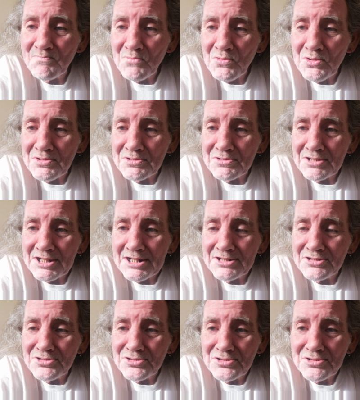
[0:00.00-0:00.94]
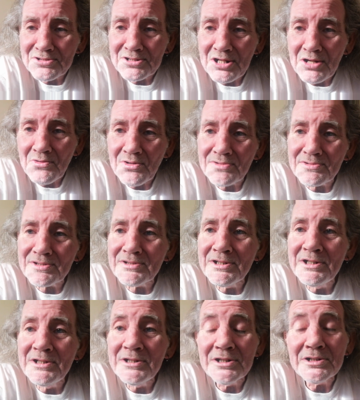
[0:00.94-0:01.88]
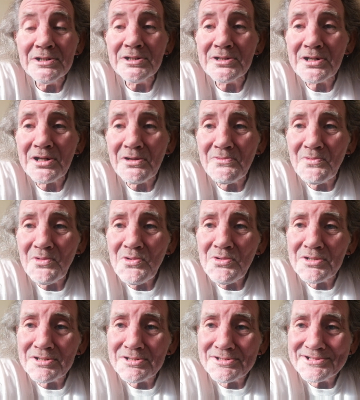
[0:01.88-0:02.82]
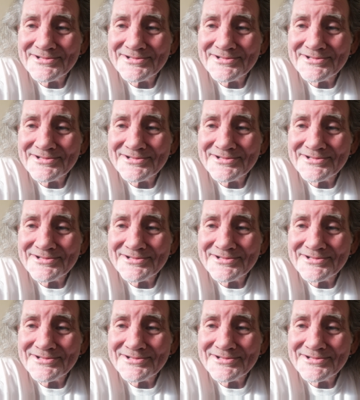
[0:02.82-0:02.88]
what kids can go on at Coate Water.